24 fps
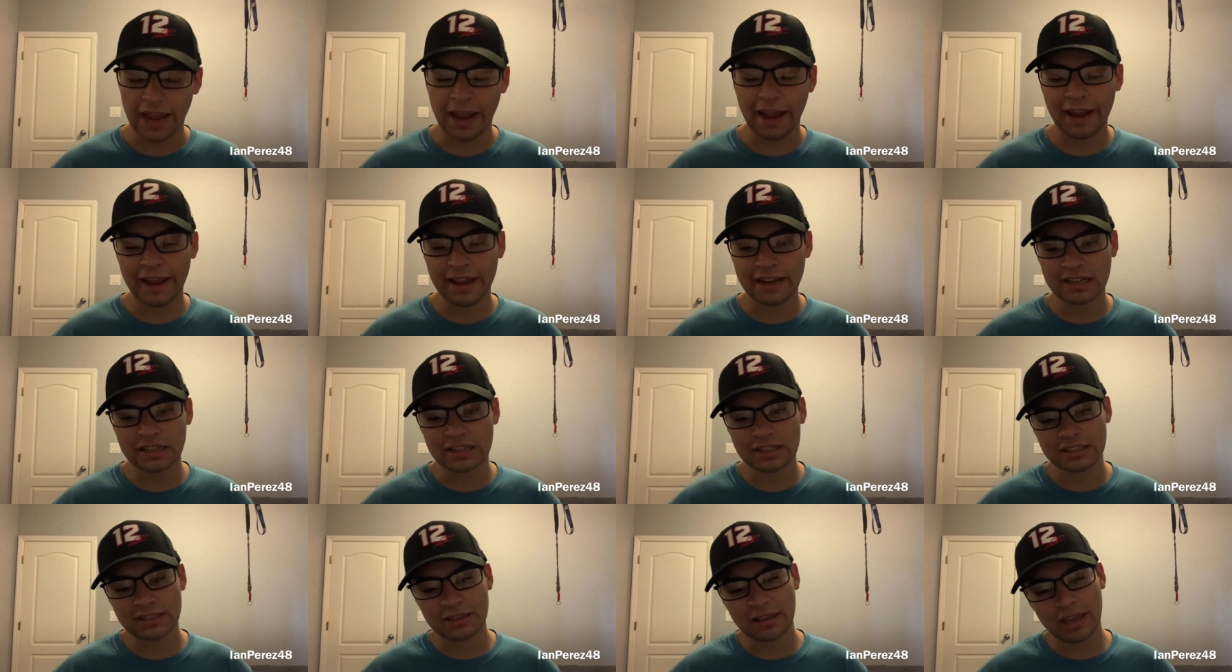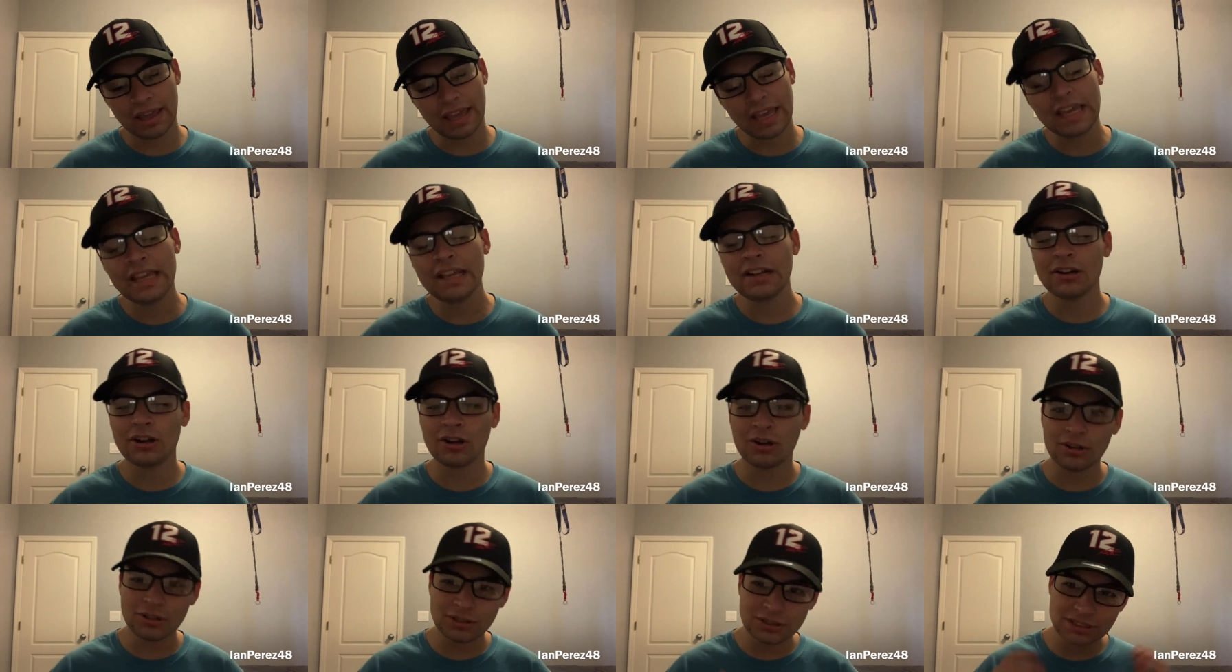And it
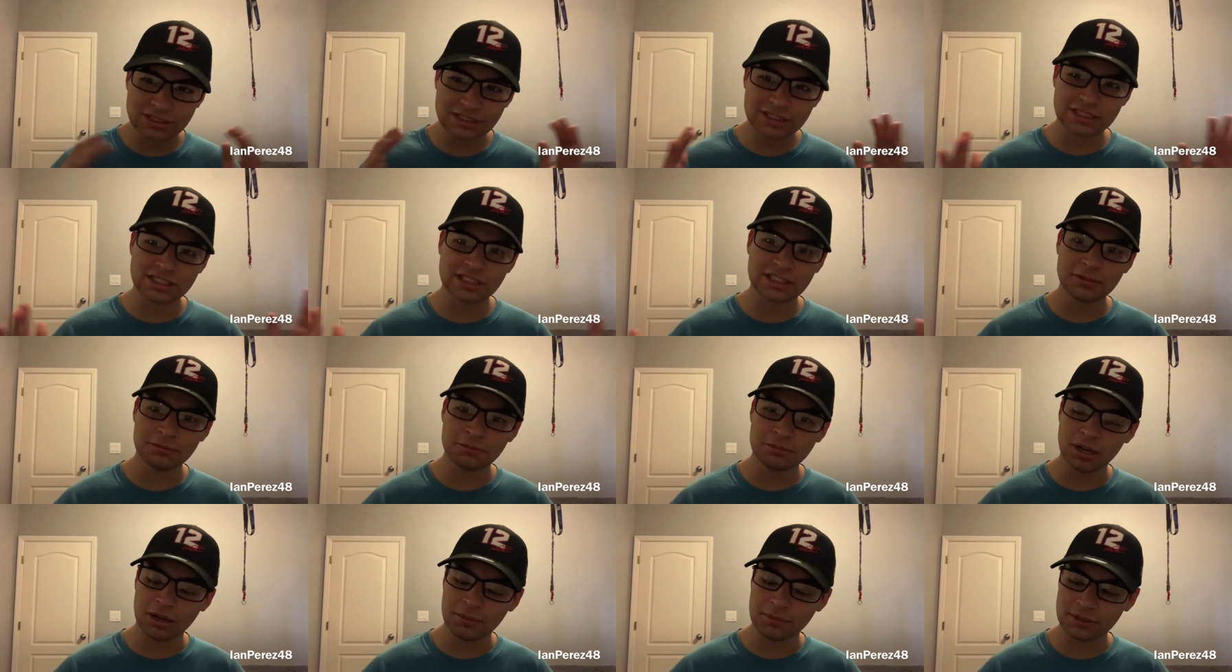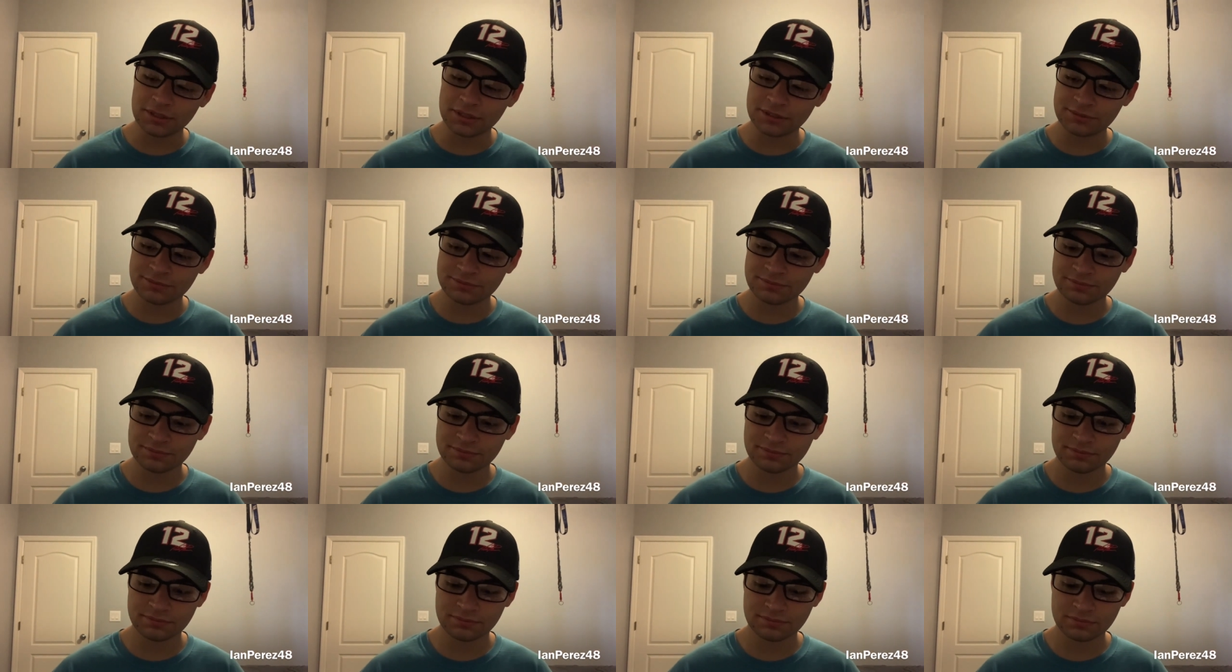hurts to see Bubba
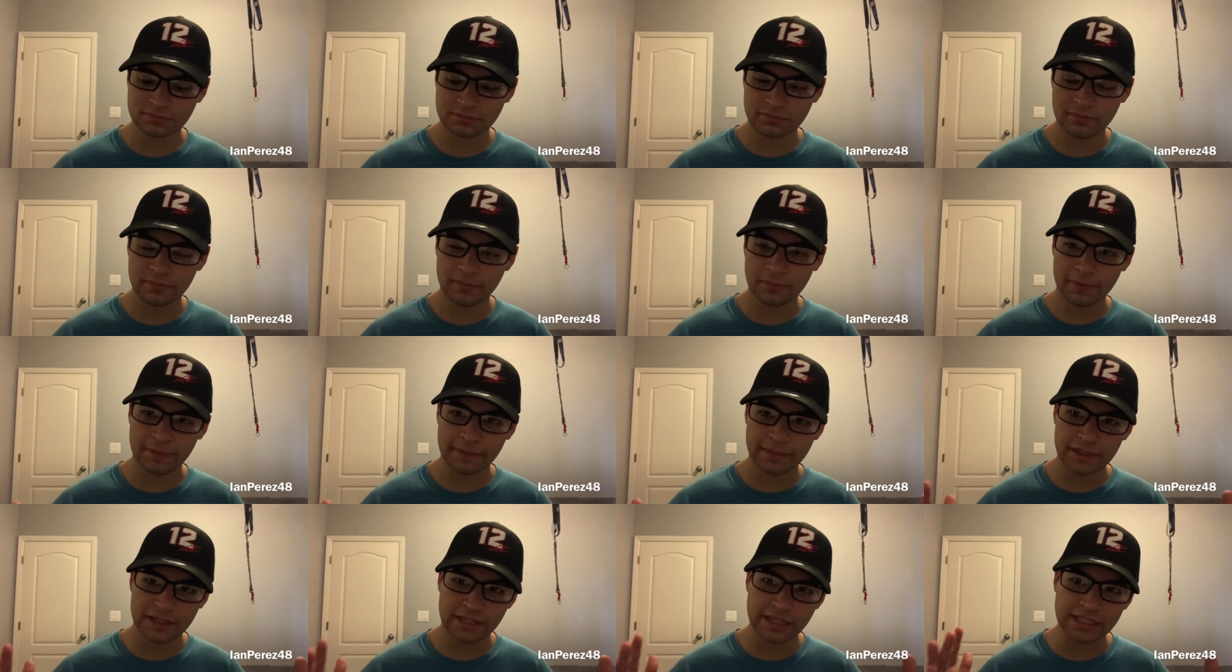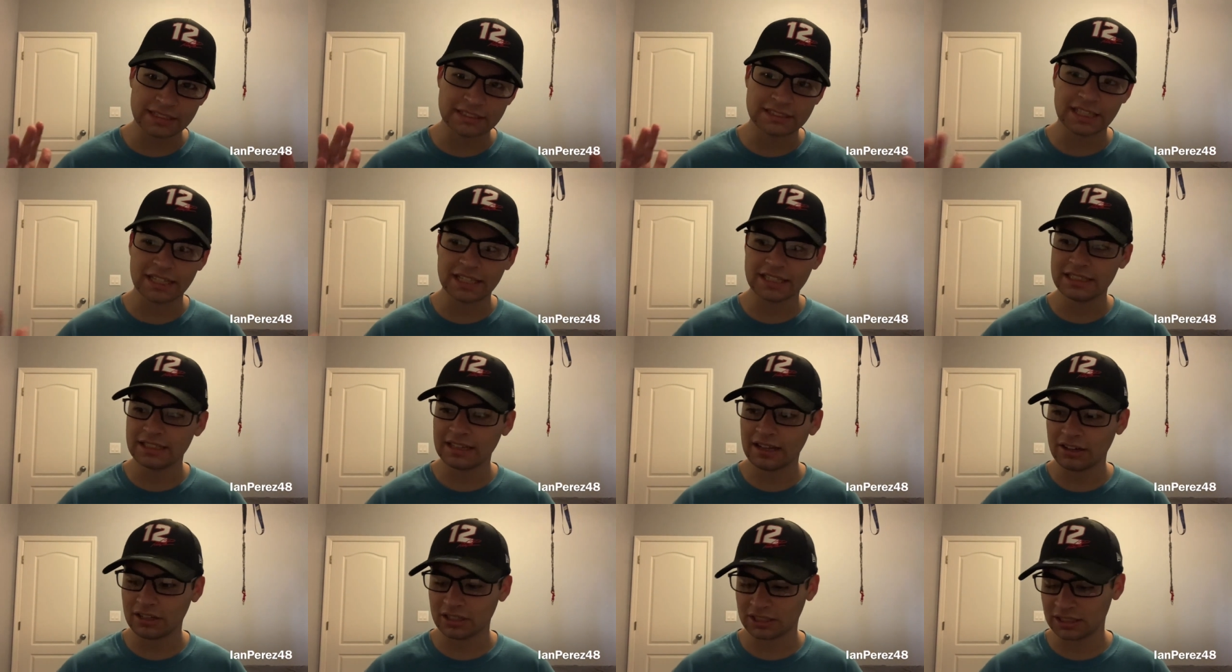get
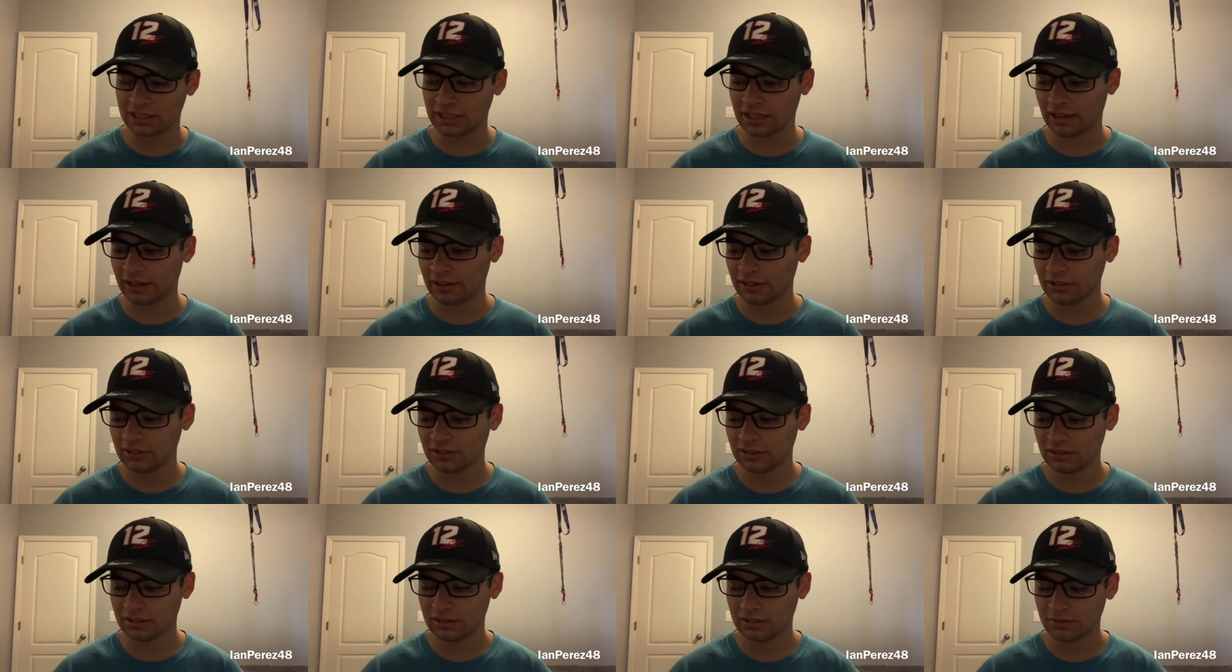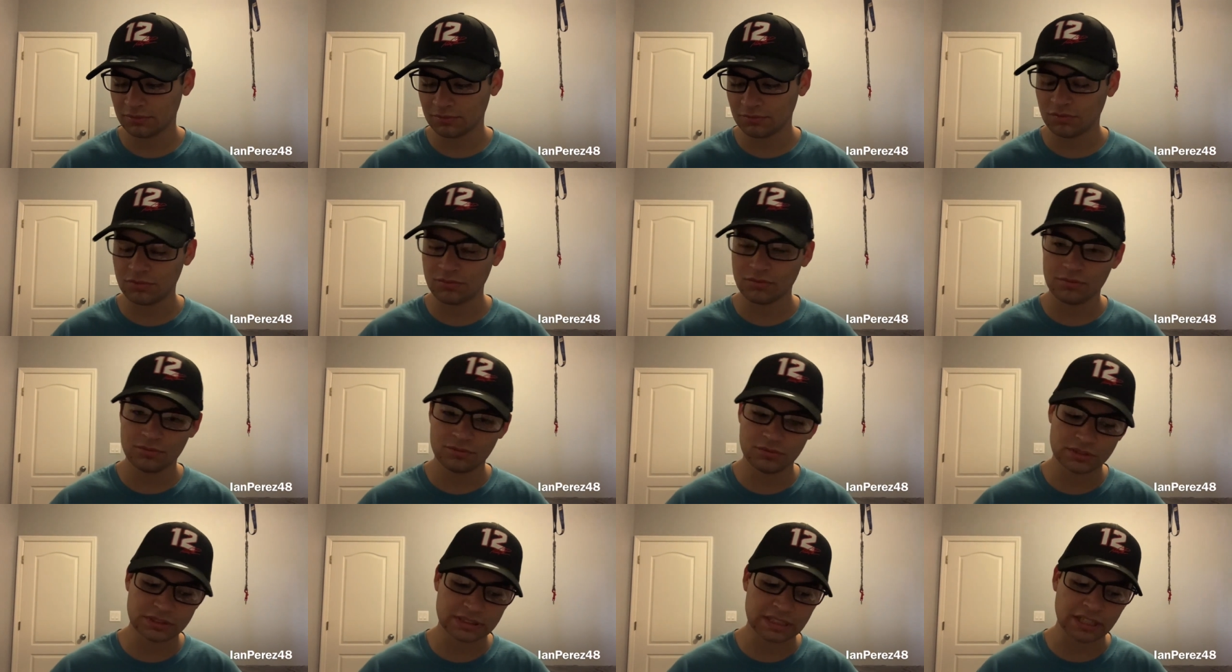taken out again,
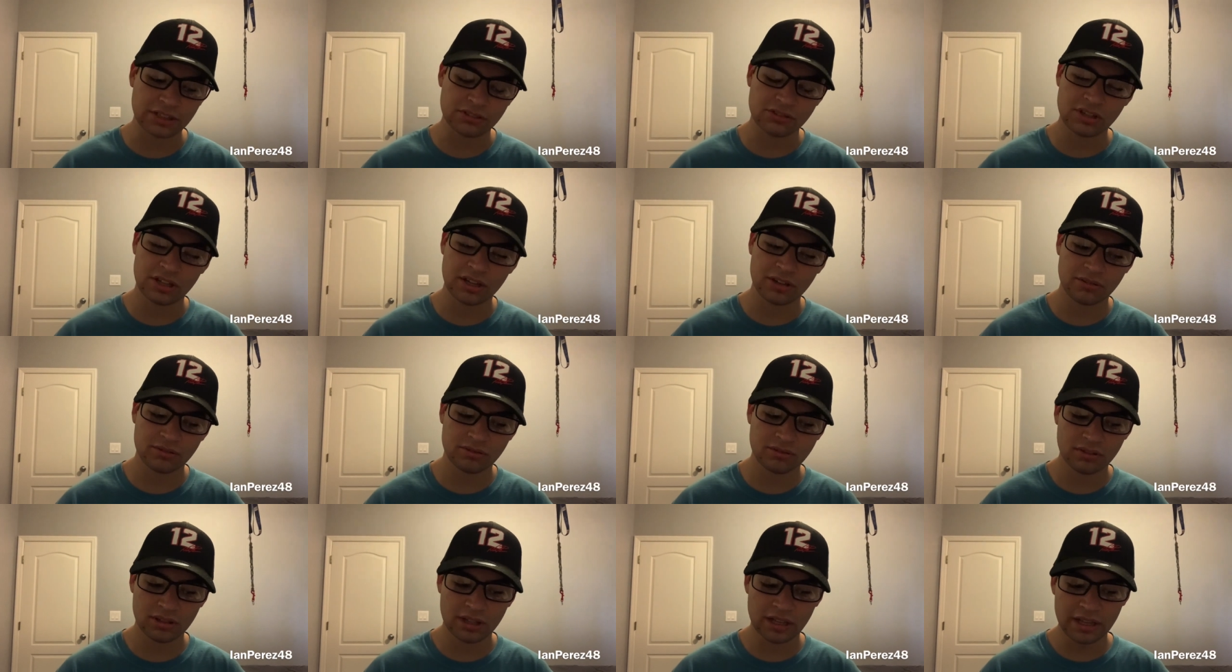tired down.